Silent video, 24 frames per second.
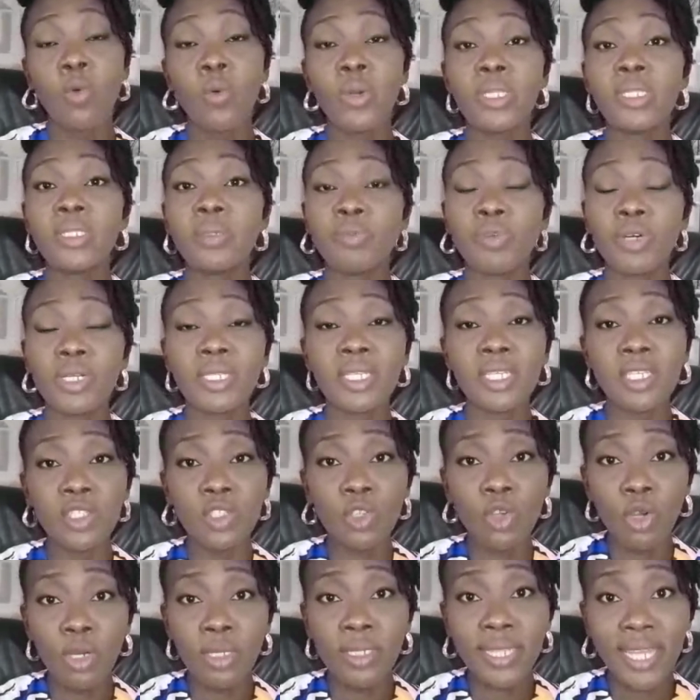When the body
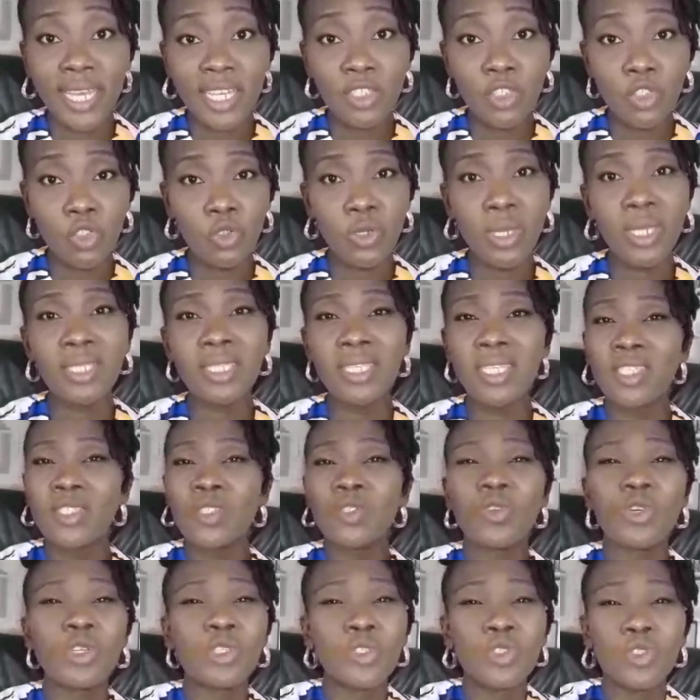is under stress,
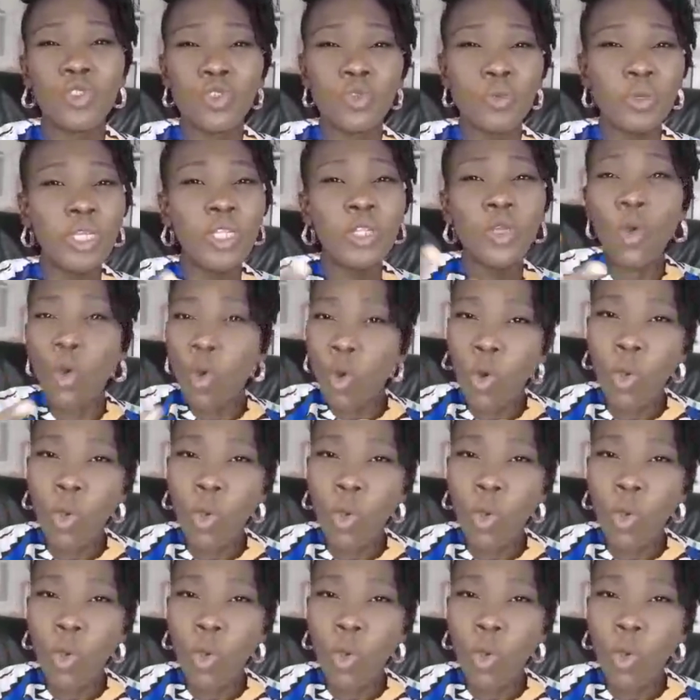it's not doing